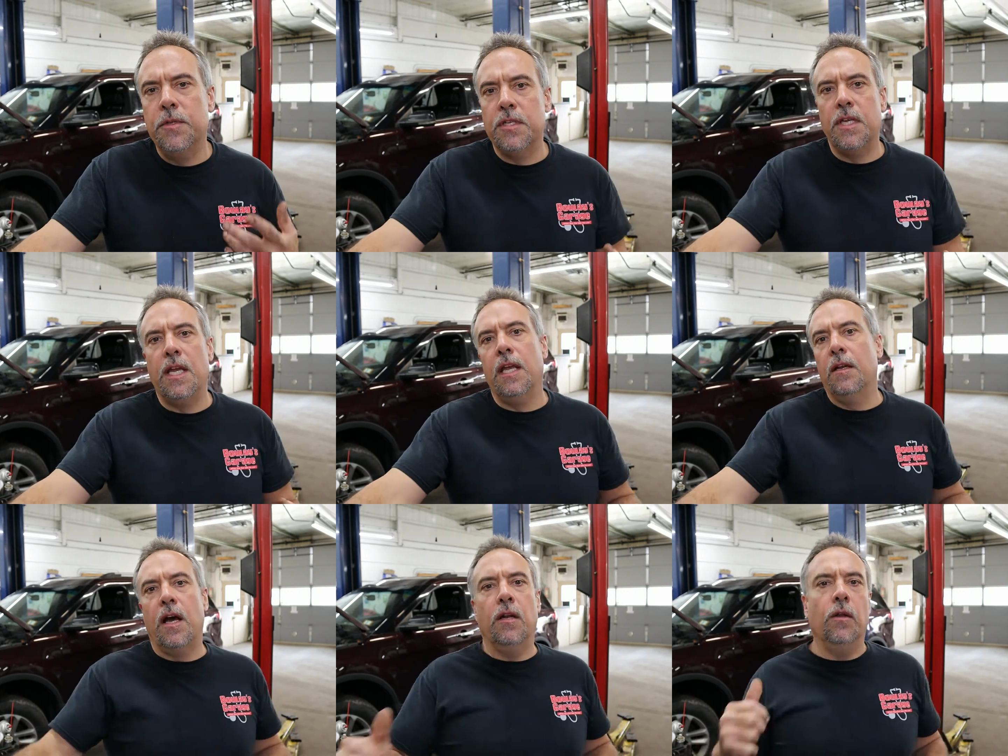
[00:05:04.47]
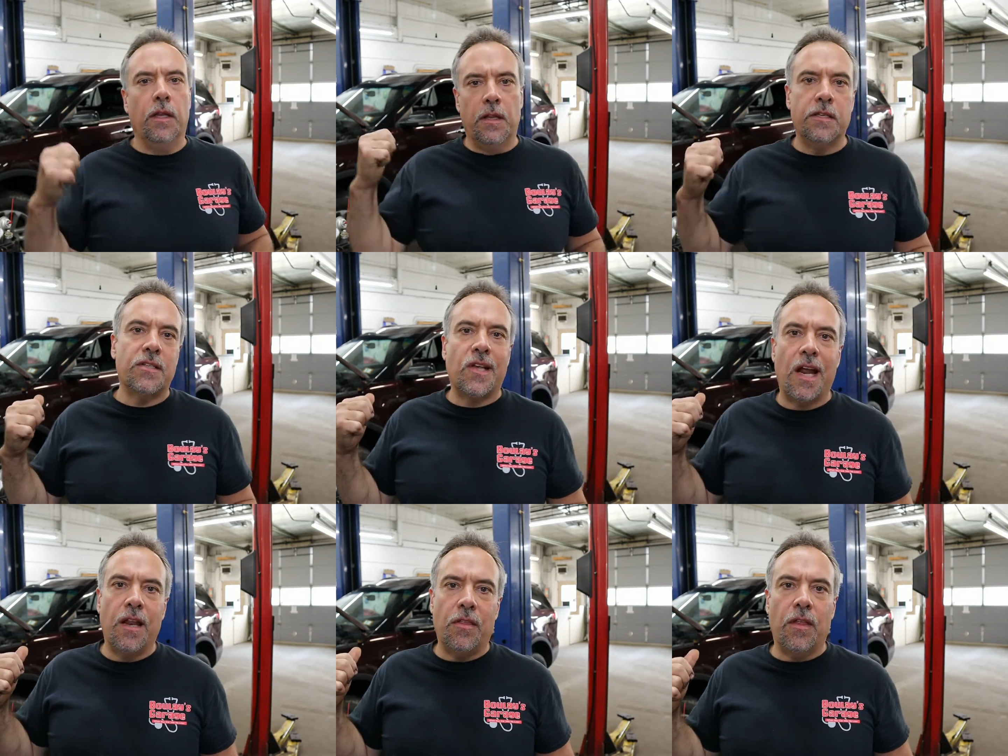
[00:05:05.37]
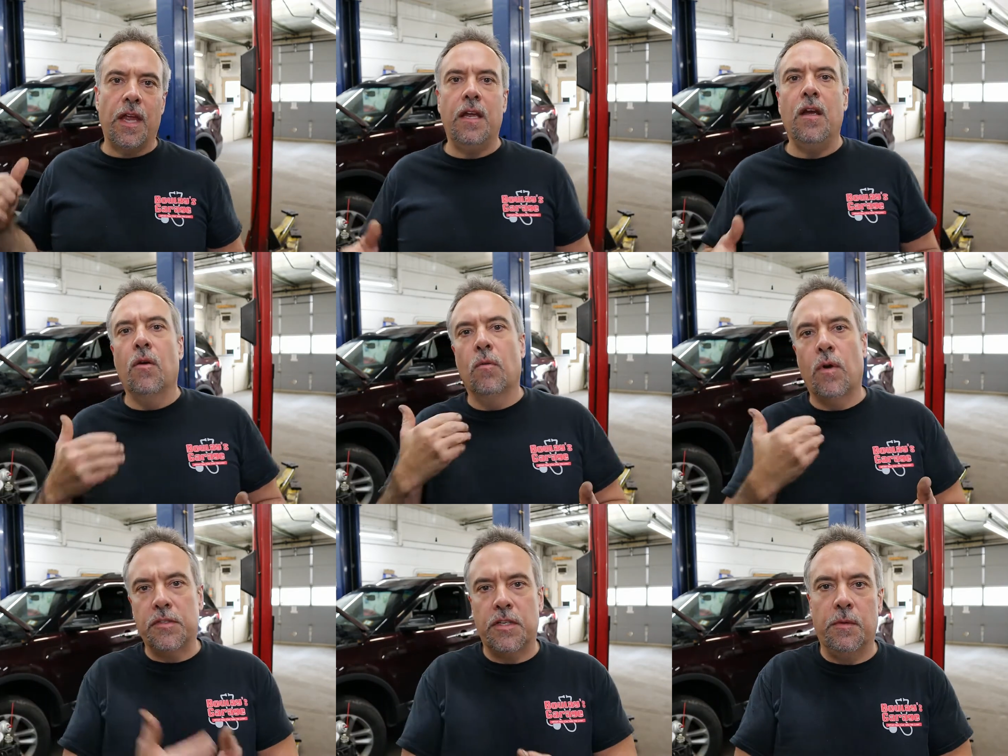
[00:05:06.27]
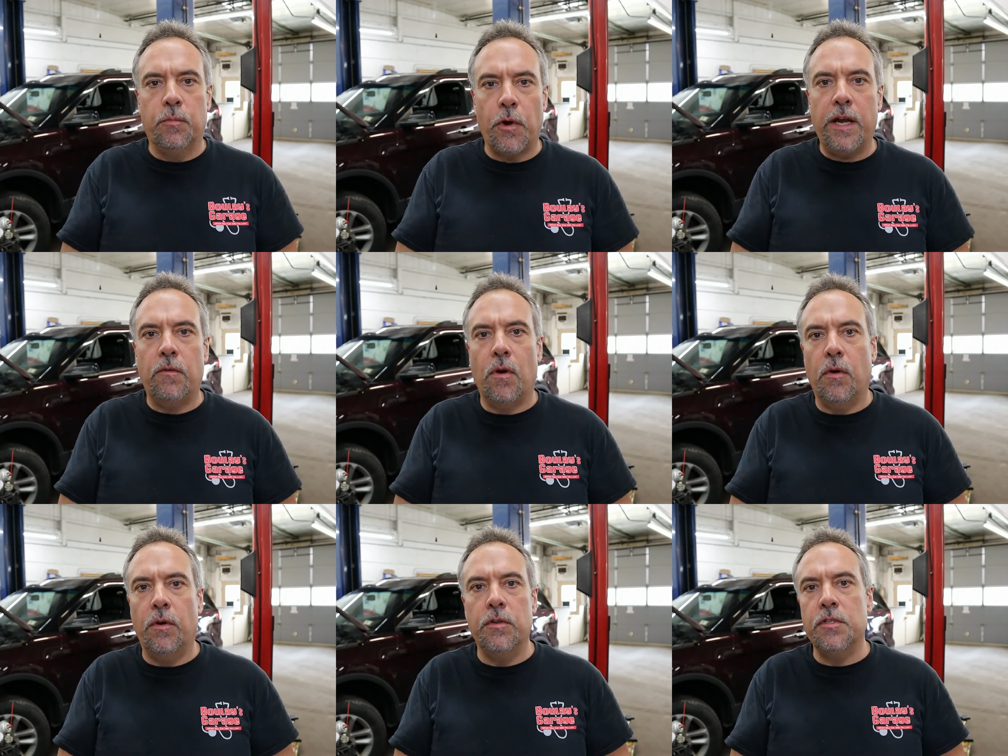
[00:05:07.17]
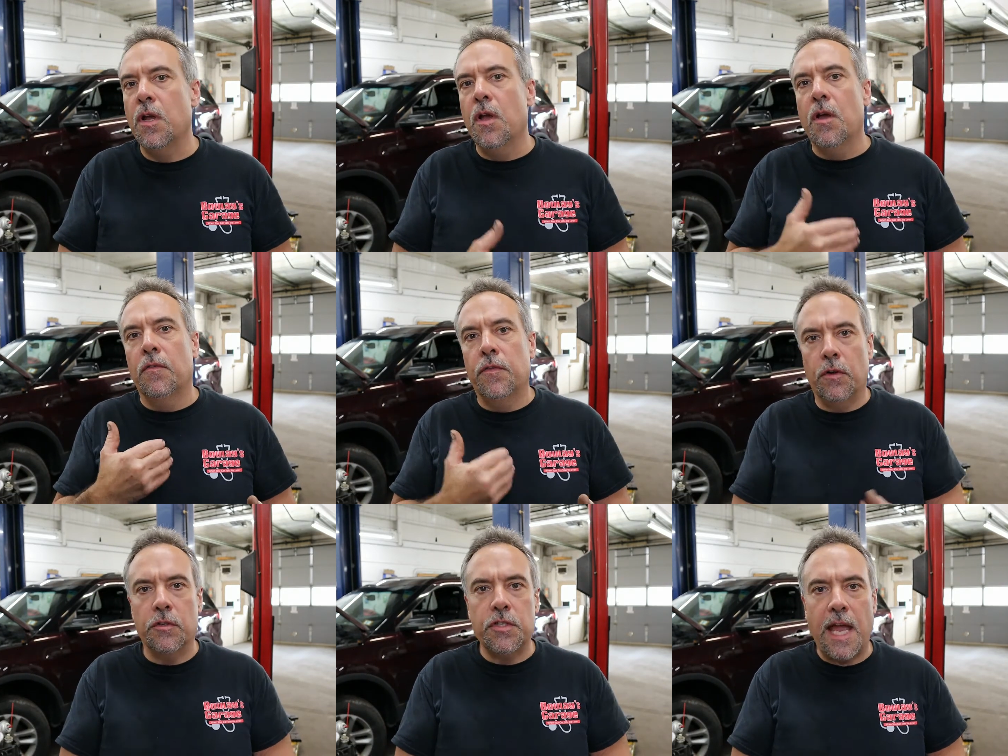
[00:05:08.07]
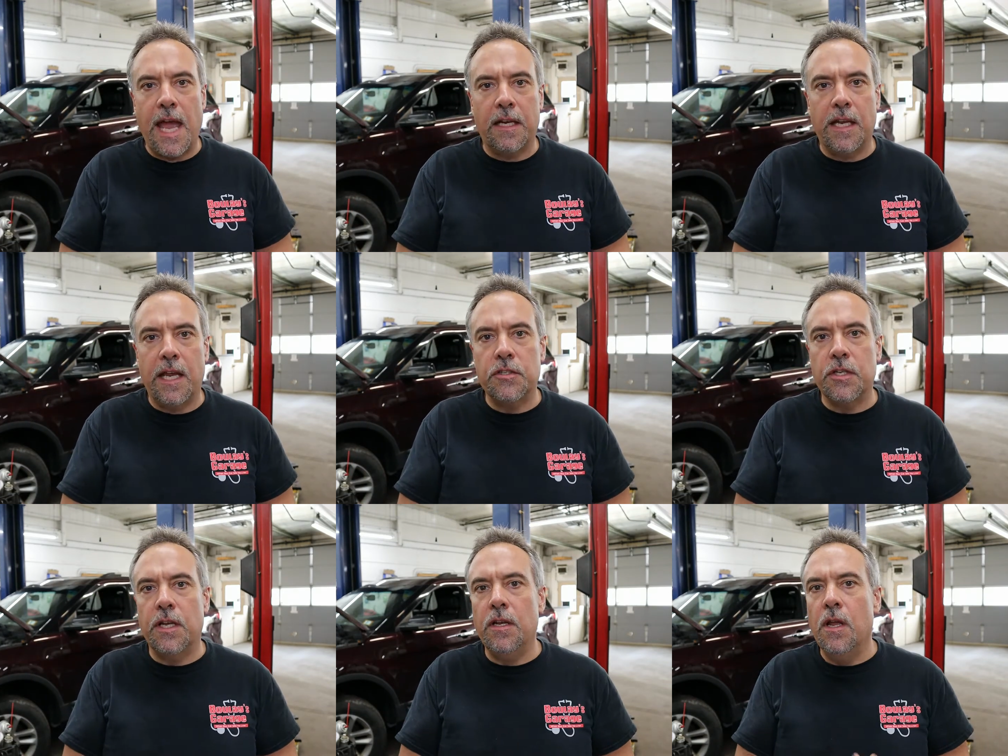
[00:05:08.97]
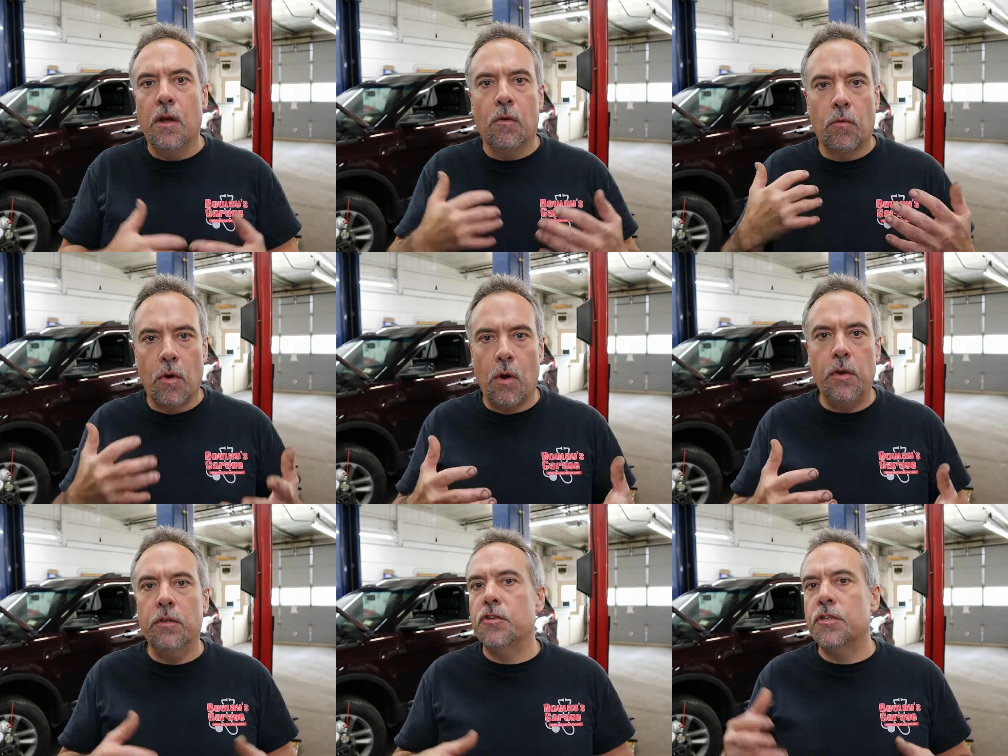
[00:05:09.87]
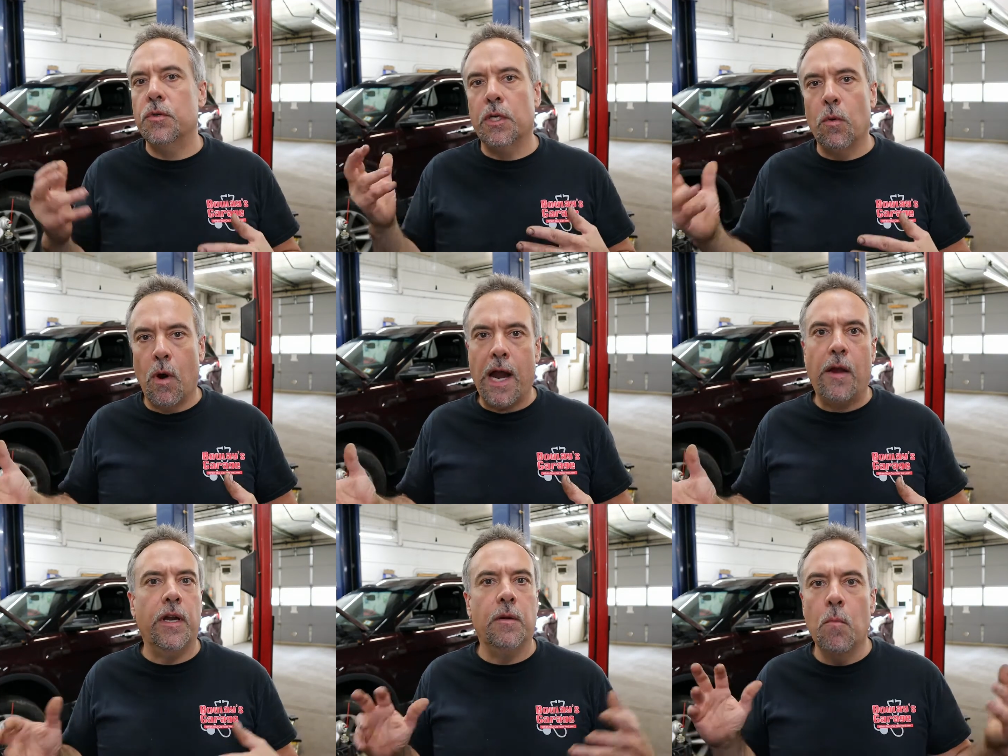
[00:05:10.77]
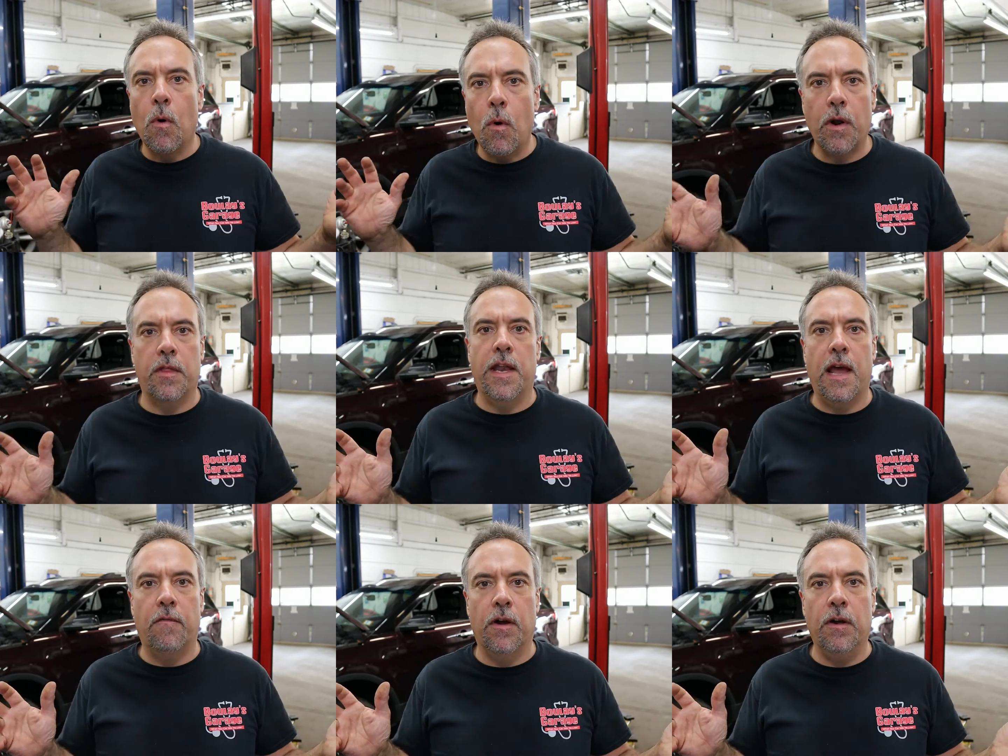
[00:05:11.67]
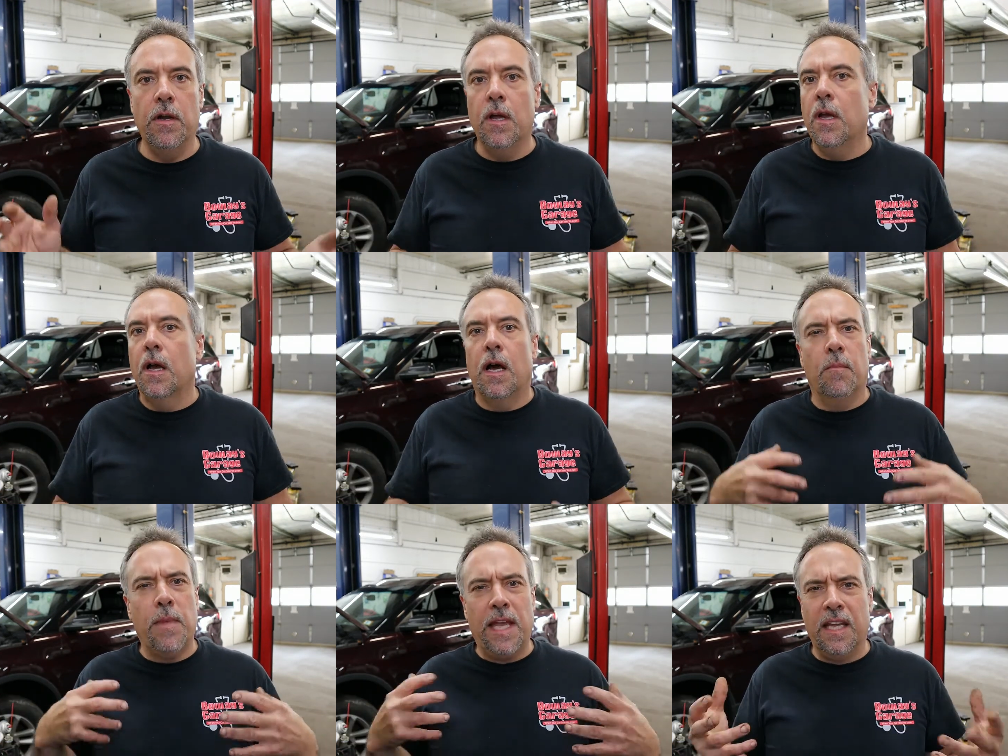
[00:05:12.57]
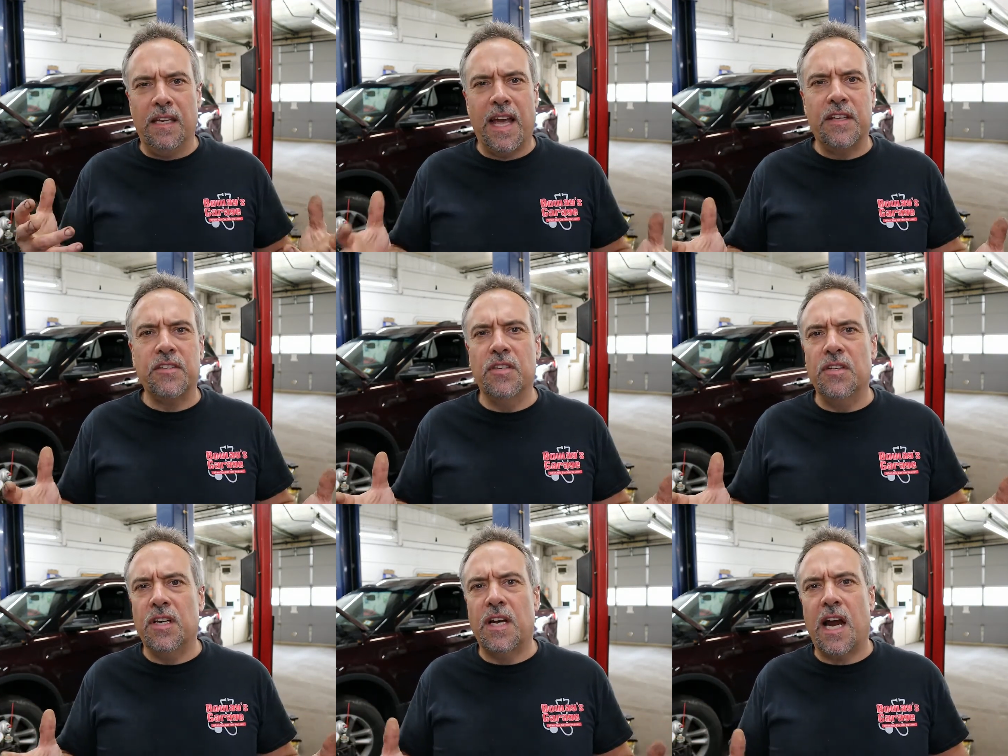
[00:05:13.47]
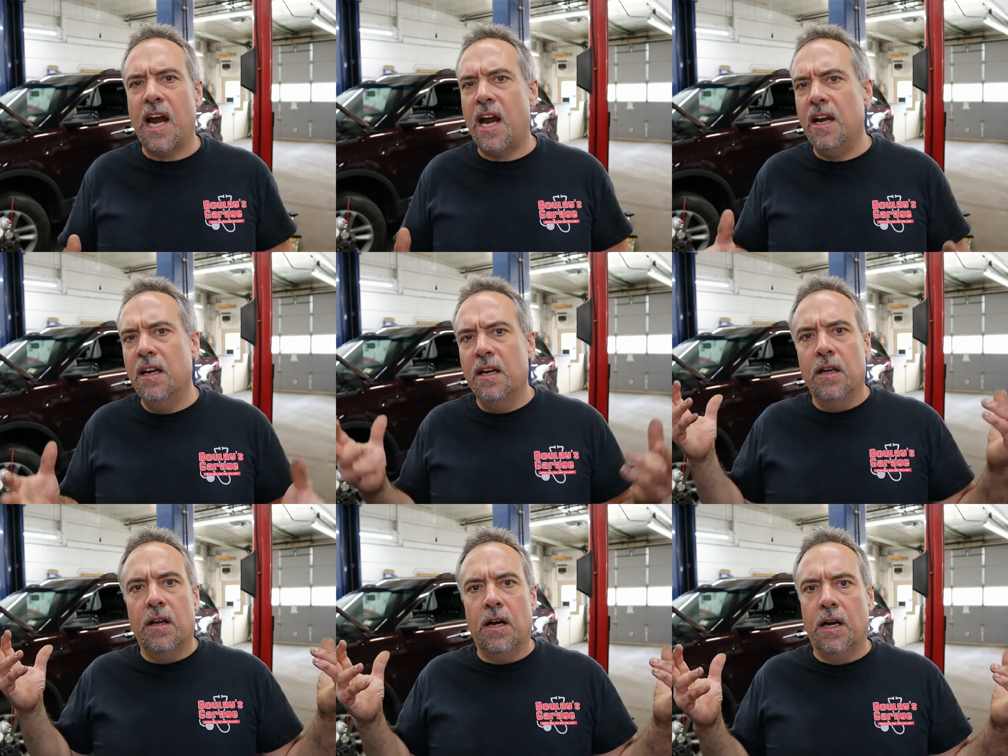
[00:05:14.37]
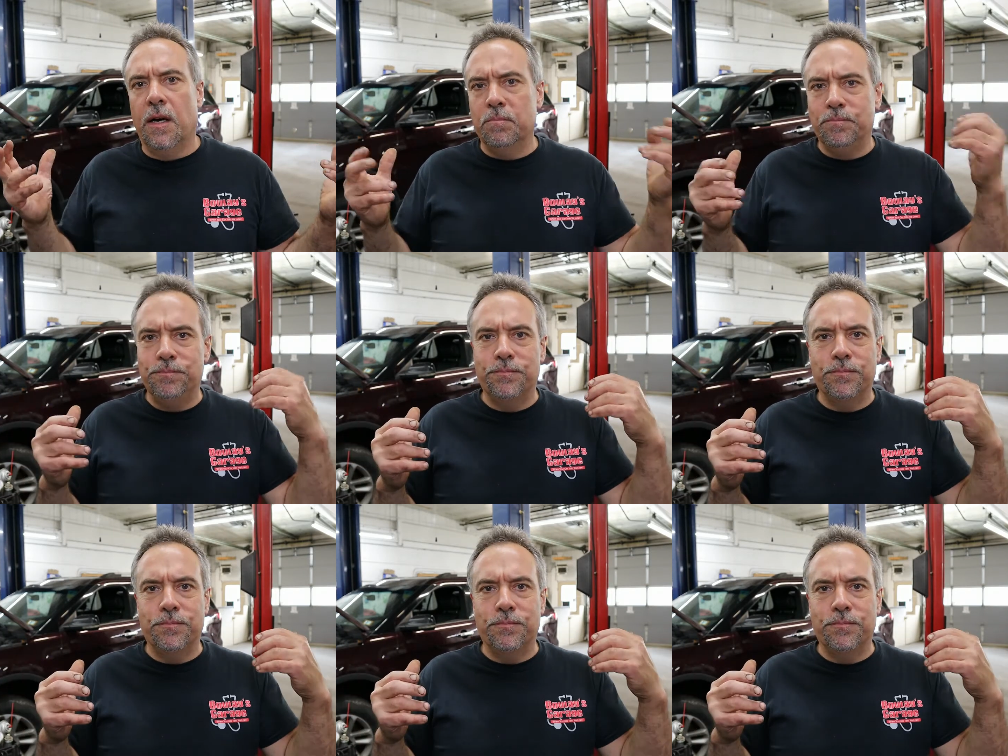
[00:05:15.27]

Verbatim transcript: seeing not only this kind of thing, rusted brake rotors, fuel stagnation, rodents chewing wiring more than ever, uh, making nests in your car. Um,